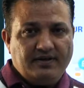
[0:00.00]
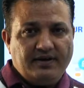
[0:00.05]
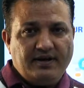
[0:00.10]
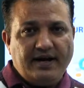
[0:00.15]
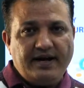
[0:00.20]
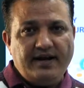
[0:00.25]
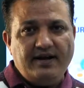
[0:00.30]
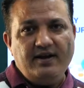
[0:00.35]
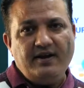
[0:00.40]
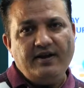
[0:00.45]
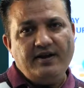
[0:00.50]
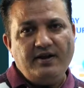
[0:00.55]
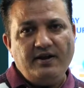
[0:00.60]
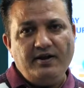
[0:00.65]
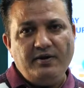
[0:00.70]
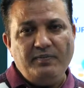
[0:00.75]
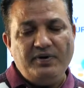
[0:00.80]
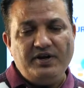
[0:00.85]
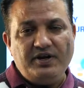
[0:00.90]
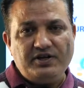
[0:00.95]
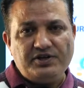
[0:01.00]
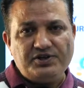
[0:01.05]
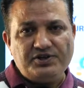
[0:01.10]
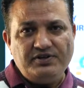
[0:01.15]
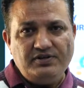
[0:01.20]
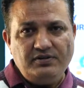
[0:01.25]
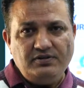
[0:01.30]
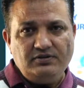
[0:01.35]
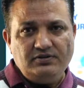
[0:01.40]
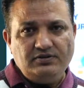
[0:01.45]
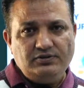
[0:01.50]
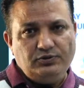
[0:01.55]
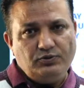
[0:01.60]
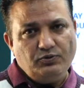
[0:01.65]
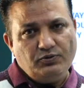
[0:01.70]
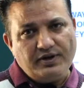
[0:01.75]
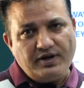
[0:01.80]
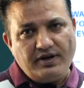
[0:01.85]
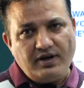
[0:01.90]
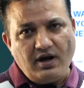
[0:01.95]
guideline and limitation,
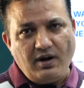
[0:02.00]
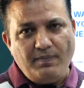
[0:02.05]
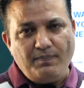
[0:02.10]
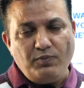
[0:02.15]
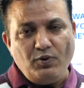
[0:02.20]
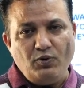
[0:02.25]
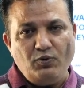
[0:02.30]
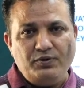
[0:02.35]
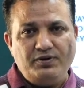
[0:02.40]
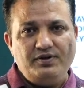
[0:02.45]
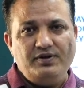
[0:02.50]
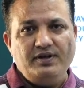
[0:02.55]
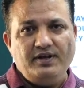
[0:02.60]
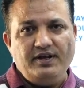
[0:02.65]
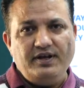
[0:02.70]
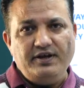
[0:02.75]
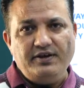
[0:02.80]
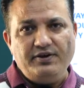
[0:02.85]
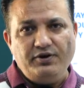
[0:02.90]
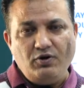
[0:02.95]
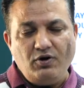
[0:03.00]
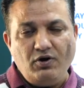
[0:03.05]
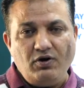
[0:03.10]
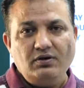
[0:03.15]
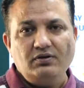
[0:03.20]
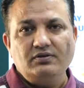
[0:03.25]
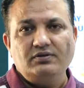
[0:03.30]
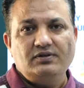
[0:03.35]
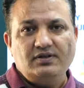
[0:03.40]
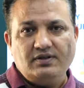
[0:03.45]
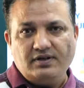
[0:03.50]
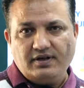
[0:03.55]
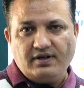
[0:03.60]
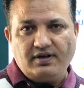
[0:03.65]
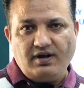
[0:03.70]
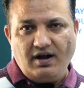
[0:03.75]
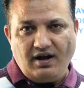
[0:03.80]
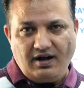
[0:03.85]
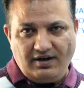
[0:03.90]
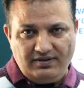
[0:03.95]
you can upload in your
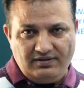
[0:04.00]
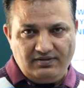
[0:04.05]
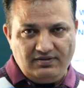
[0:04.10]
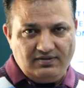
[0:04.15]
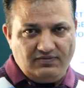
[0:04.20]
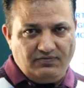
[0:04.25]
card,